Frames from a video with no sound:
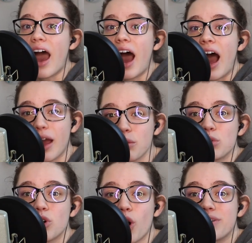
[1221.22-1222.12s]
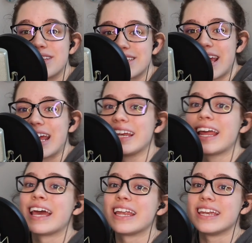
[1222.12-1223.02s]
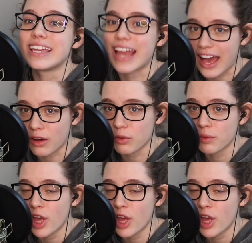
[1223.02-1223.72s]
I will go insane now.